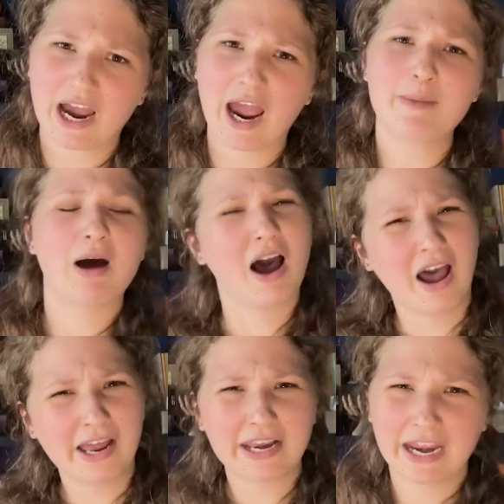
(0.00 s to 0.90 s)
I'm
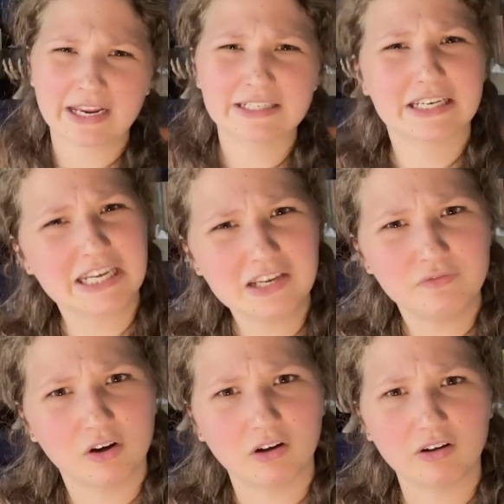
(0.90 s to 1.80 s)
hot and
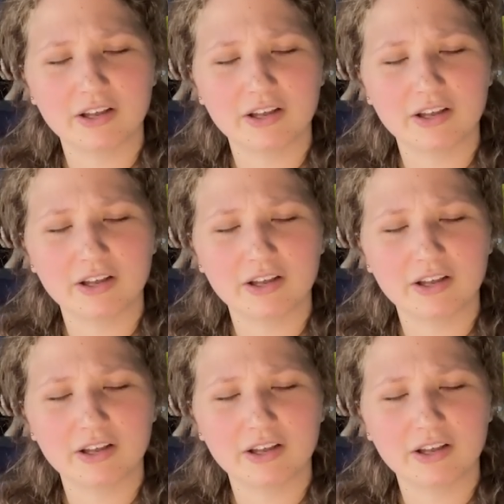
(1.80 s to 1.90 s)
evil.